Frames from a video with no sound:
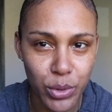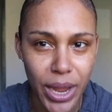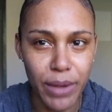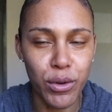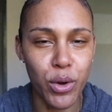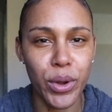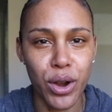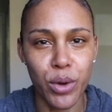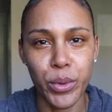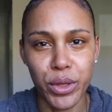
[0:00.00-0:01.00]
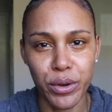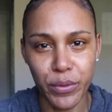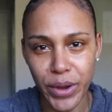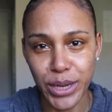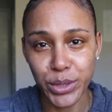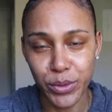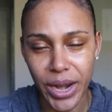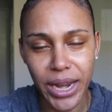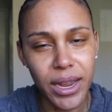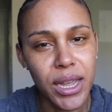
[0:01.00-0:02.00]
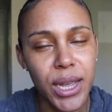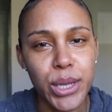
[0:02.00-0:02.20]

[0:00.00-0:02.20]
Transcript: you have going on with your face, right?